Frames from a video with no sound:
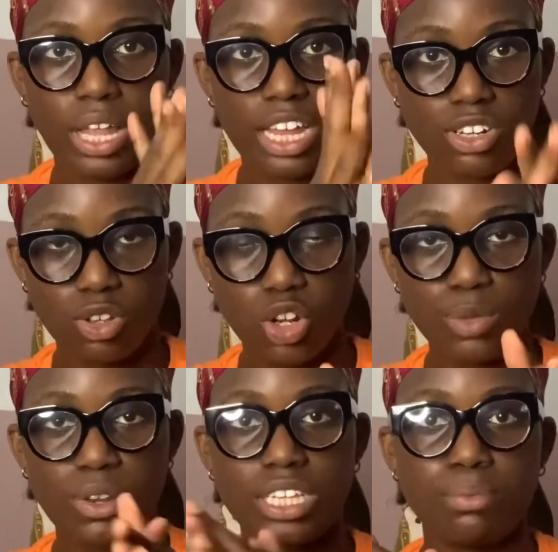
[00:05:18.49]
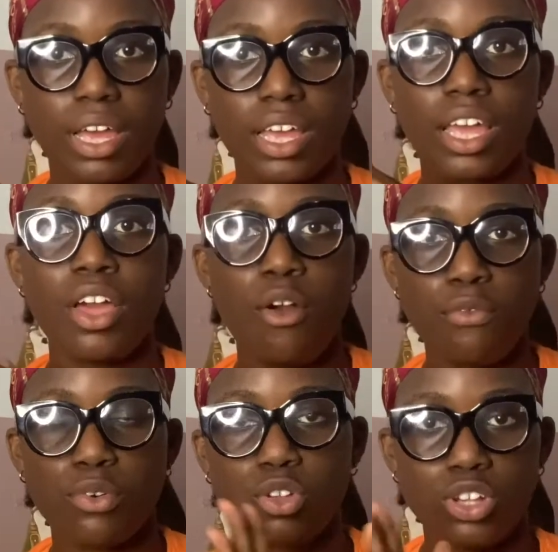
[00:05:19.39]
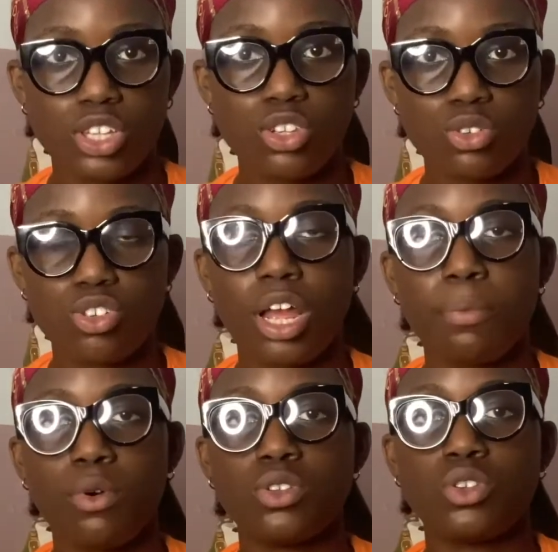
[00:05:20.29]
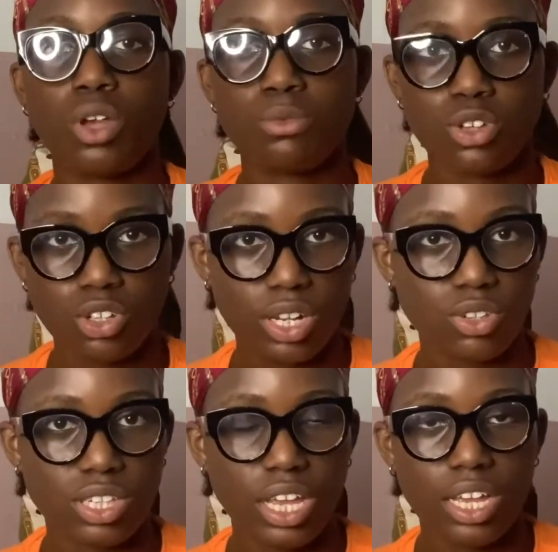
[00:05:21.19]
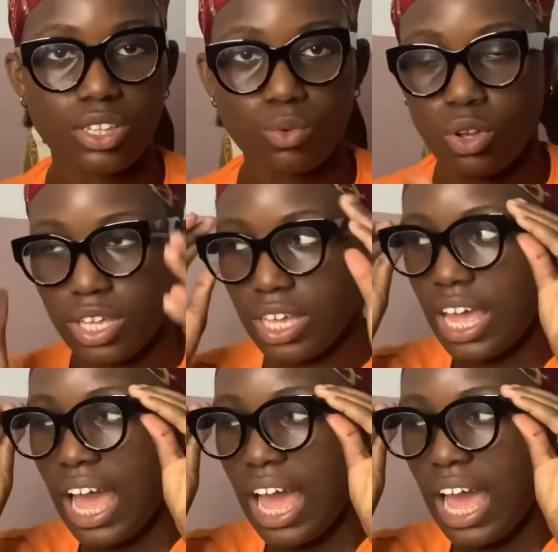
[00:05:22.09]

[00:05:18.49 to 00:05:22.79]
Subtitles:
I just placed my phone on this new tripod, so I'm just trying to see how it's working.